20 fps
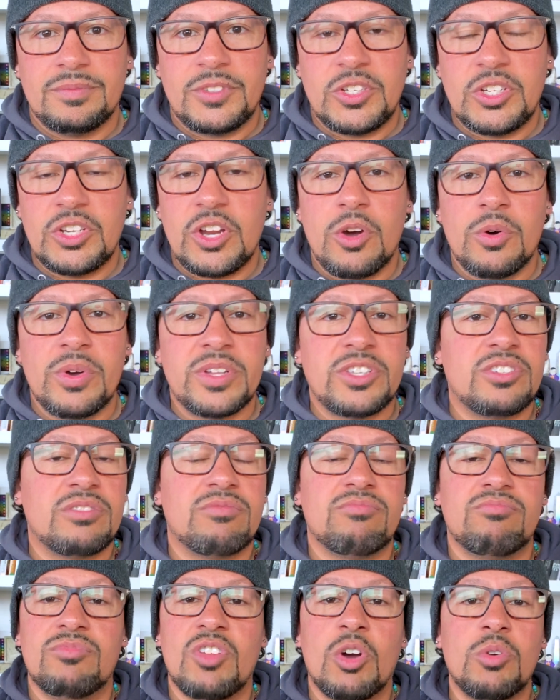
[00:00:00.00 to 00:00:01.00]

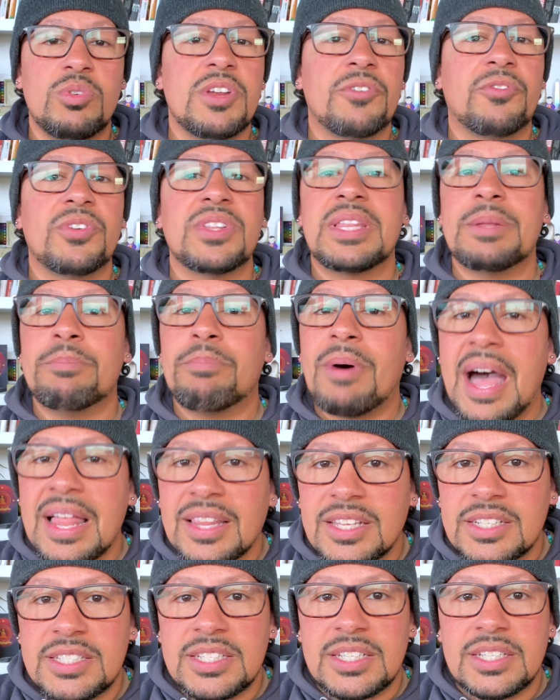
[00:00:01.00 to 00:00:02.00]
It's no different than
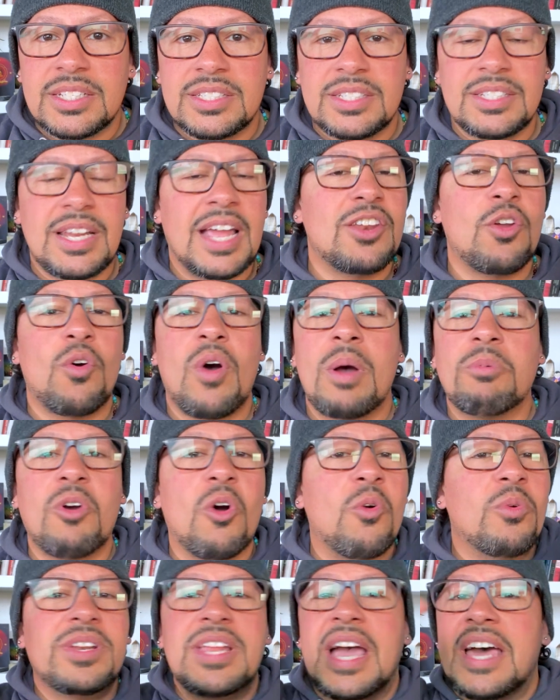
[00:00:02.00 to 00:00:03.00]
politics. And I know I'm
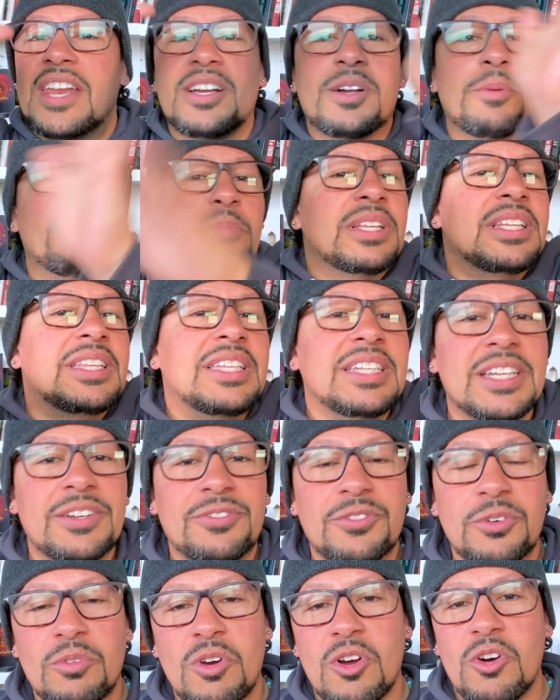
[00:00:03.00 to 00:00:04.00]
going down a completely
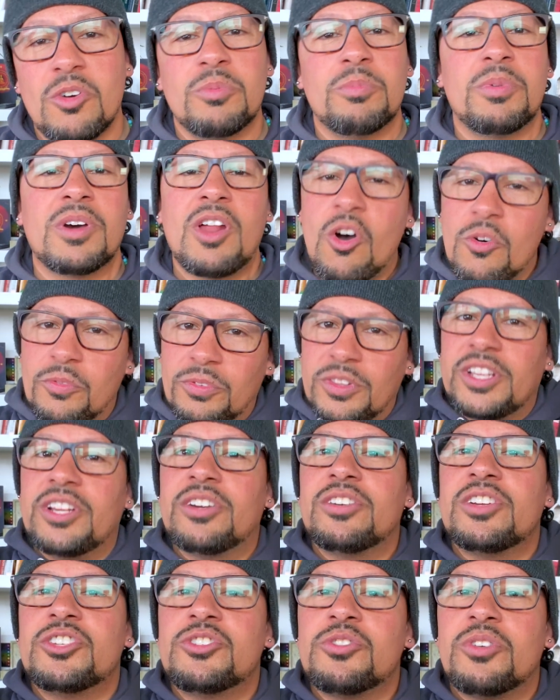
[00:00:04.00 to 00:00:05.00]
different road, but hopefully
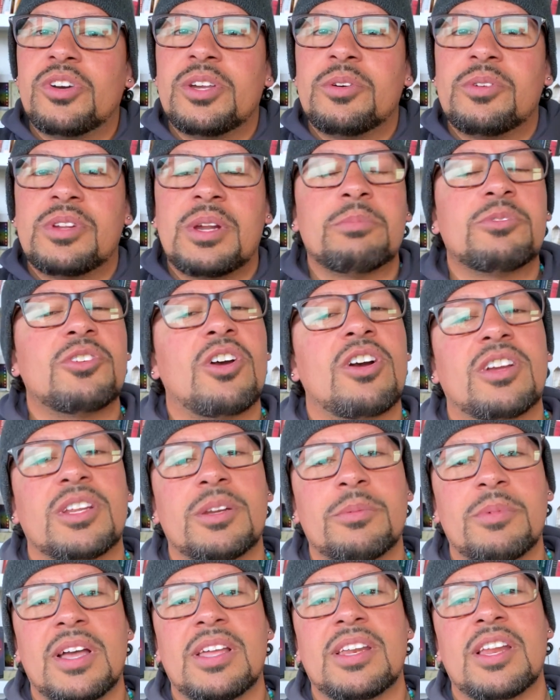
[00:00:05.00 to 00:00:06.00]
you're enjoying what I'm talking
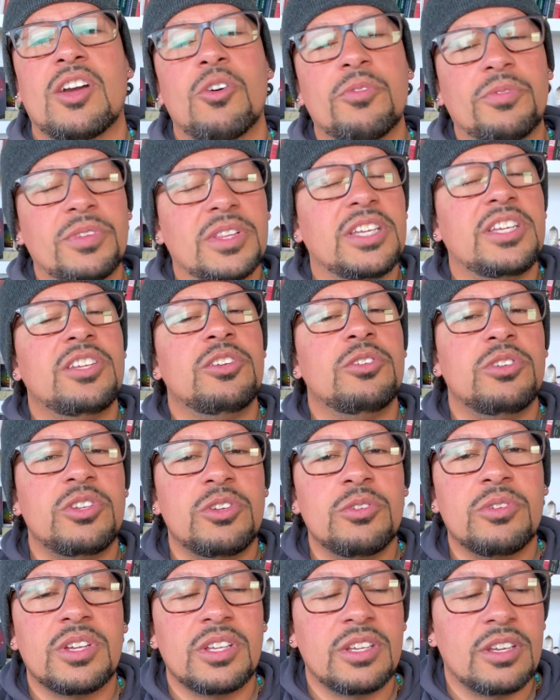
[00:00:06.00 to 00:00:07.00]
about. And hopefully
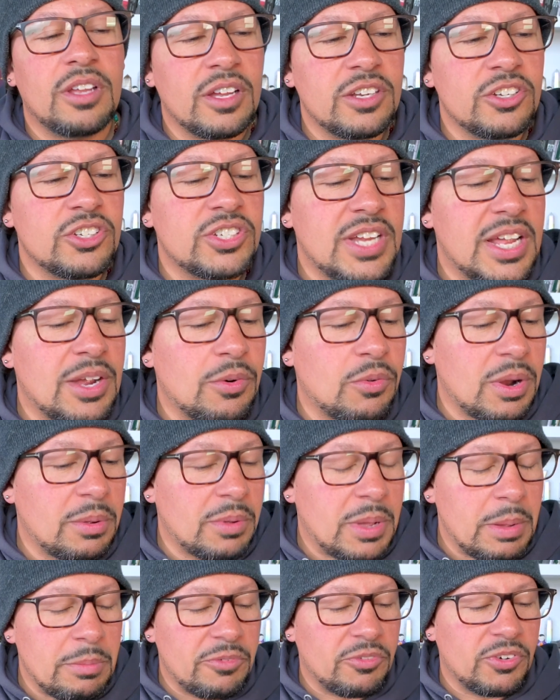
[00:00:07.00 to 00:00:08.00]
you can understand where I'm
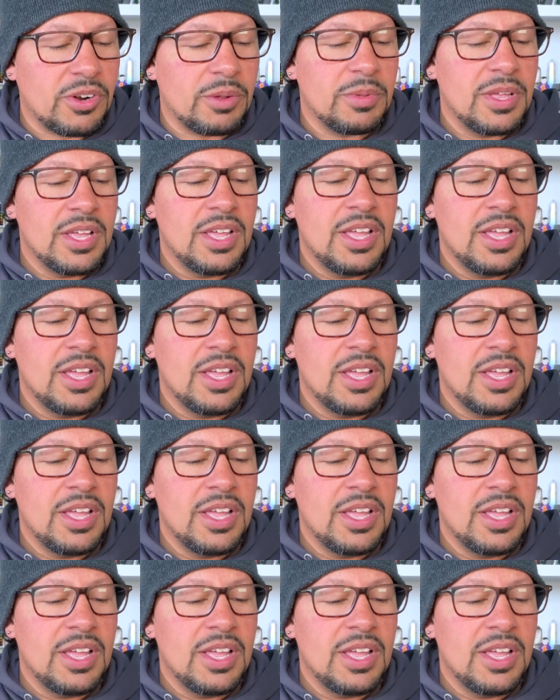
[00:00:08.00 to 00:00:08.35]
coming from.